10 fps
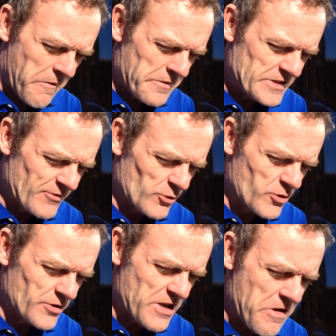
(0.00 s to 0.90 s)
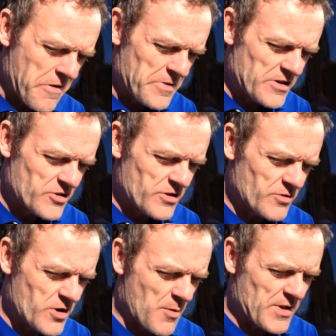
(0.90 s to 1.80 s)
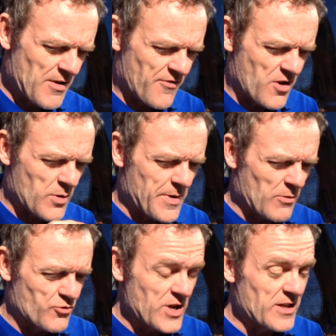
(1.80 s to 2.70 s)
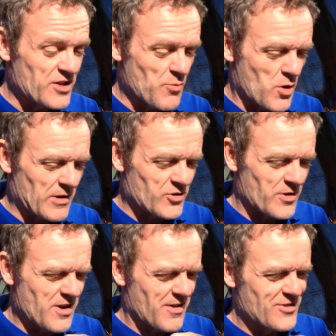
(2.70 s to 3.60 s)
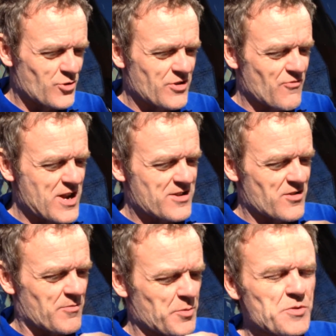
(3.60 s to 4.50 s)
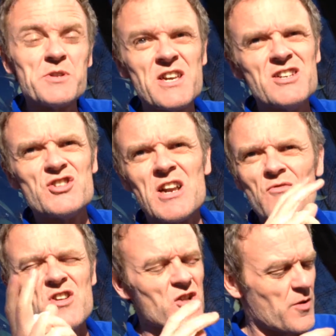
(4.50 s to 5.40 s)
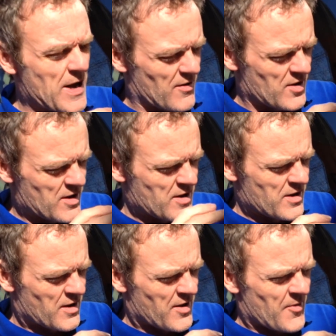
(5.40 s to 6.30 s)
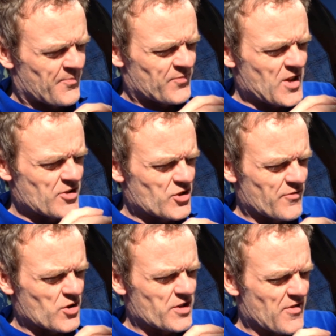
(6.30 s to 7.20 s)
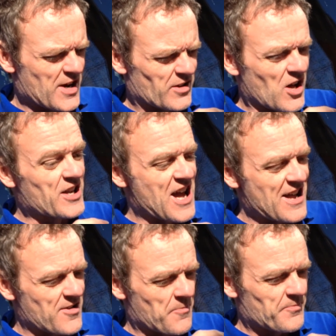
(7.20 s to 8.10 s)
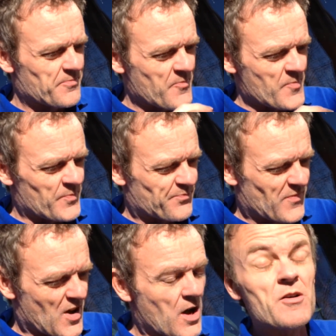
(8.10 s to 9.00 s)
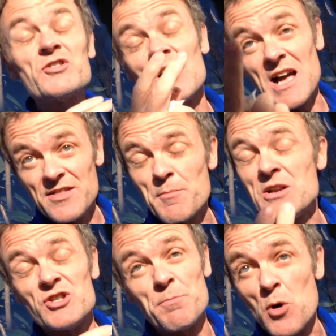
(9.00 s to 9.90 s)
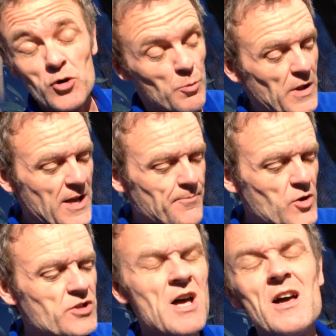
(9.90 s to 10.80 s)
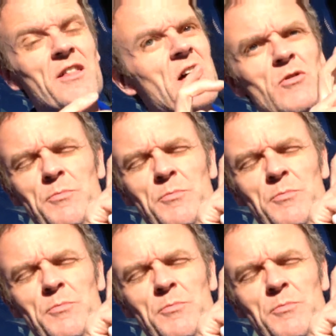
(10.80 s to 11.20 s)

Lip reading: Let's have a look on here. I mean, it can't be that far. But I was reading this morning. I was going, no, interesting to read. You know, I'm supposed to be teaching and reading all about digital versus vinyl again. Of course, again, they mentioned the Pono player because there are